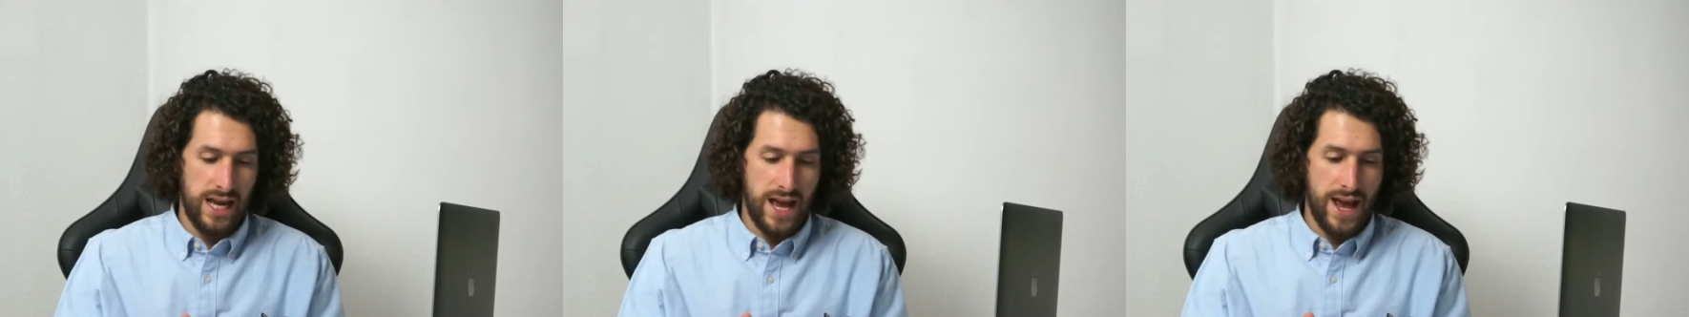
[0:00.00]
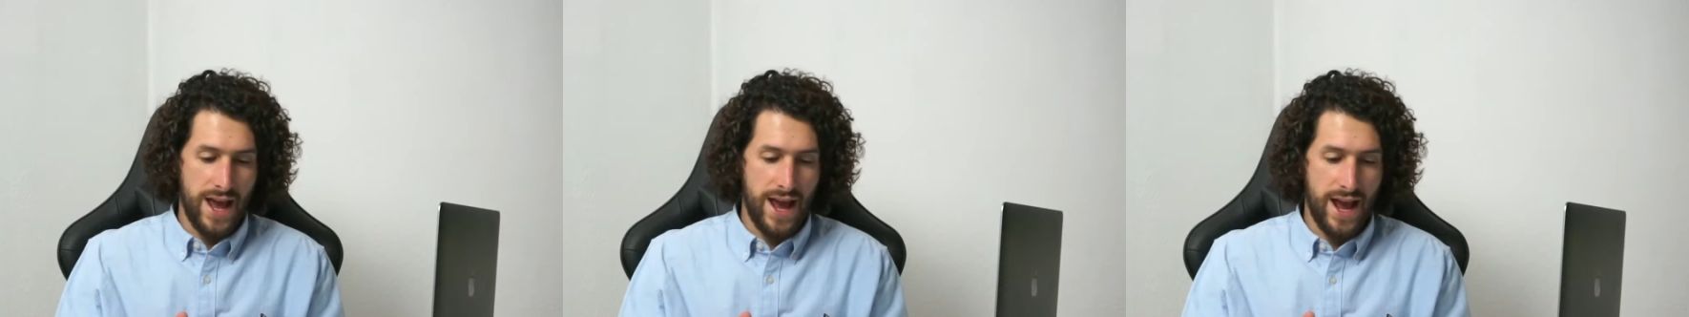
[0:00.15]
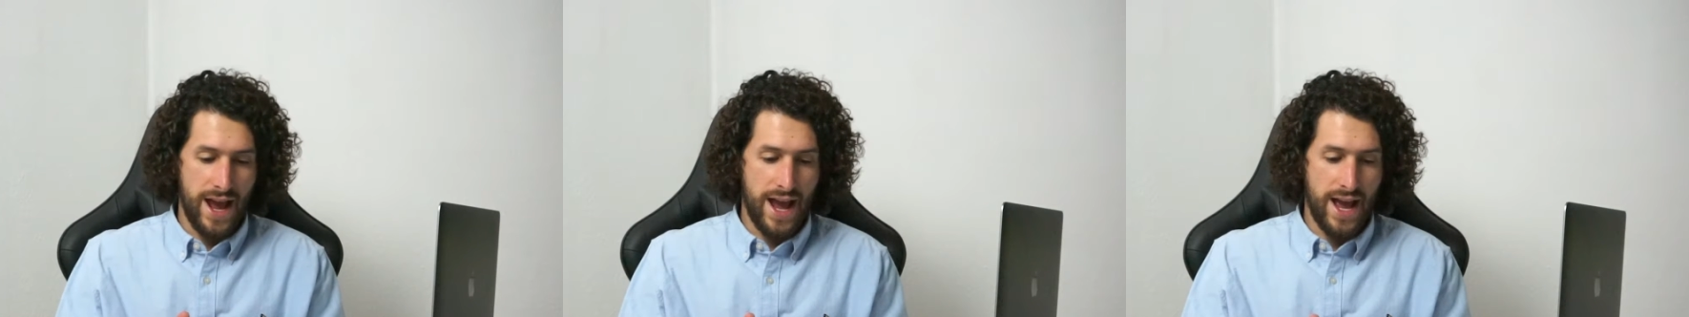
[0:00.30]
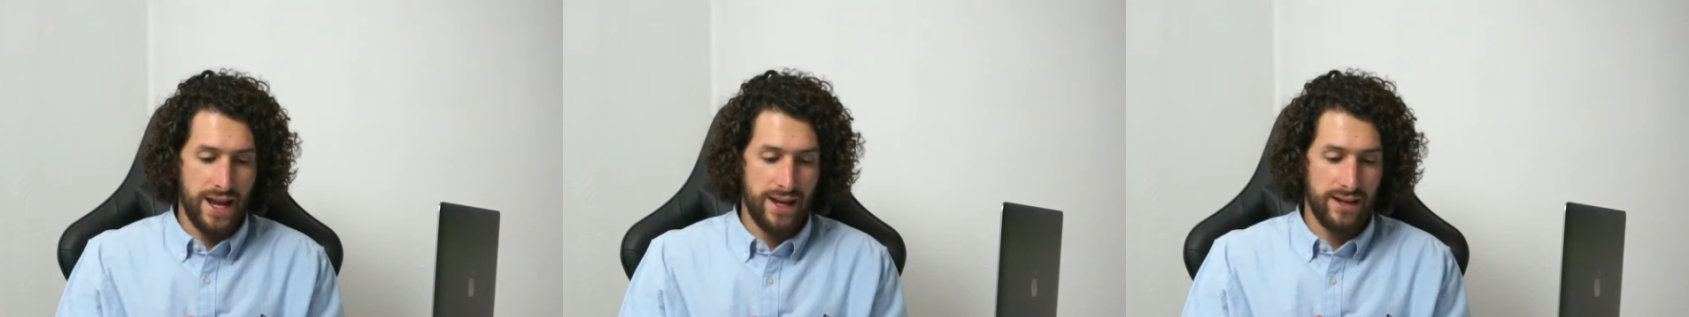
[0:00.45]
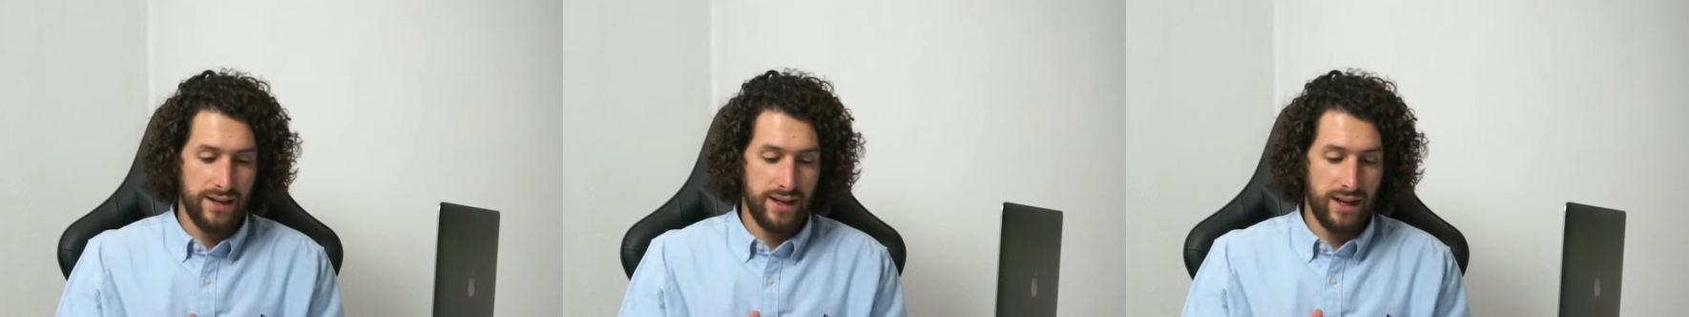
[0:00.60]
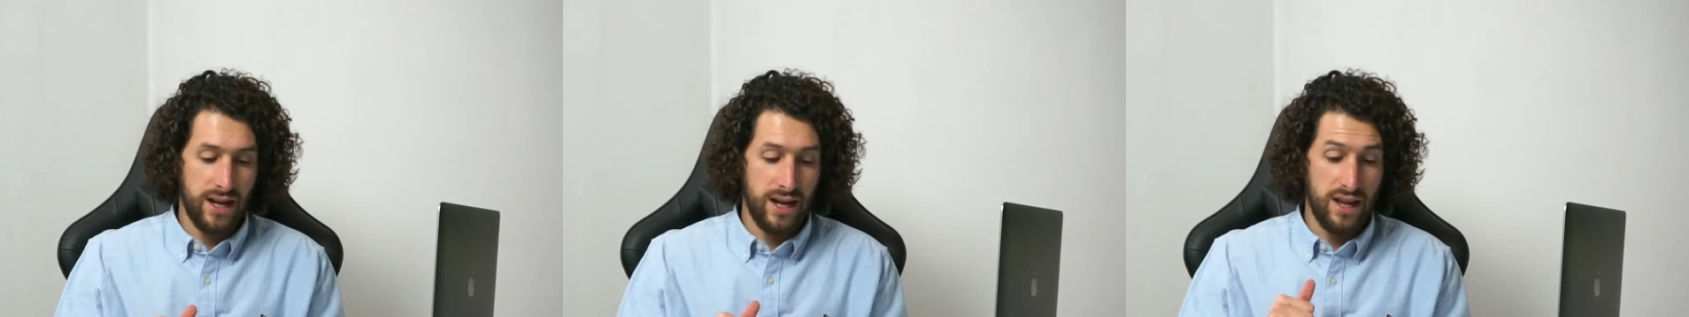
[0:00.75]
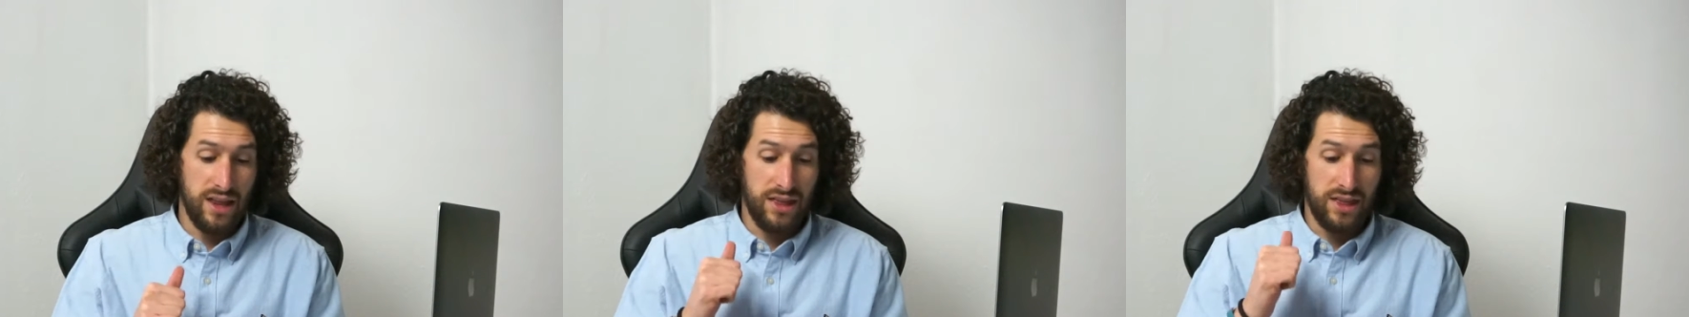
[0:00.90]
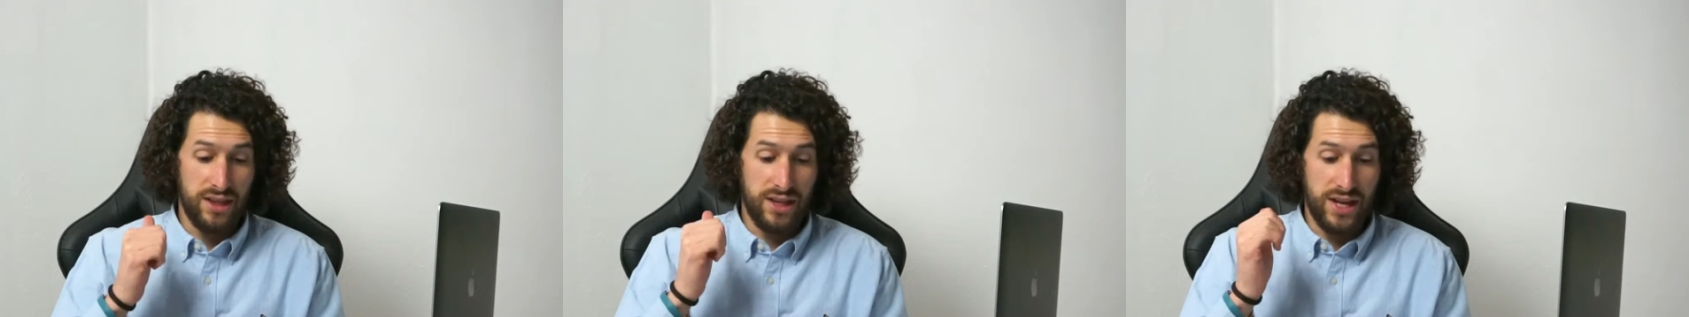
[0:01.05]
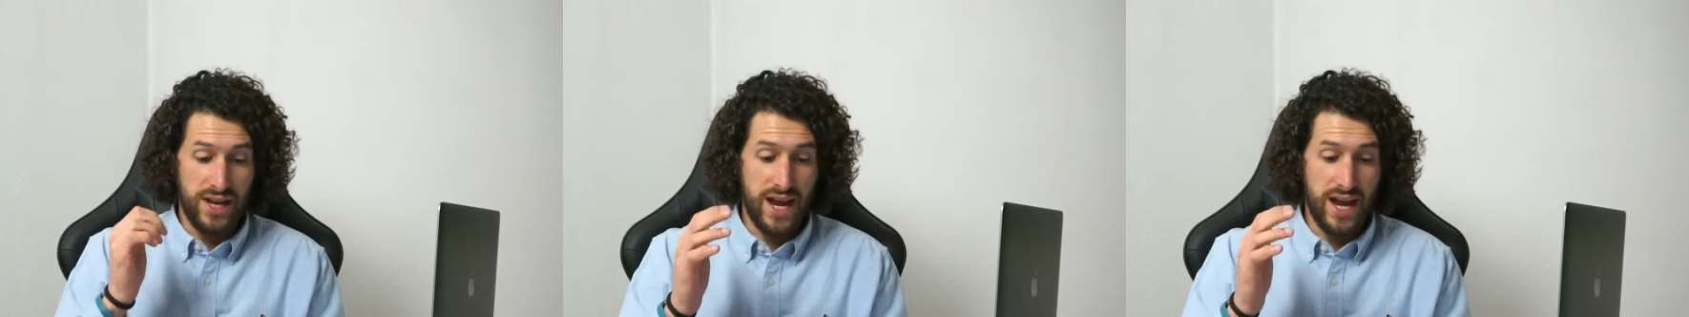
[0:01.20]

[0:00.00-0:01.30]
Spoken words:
And the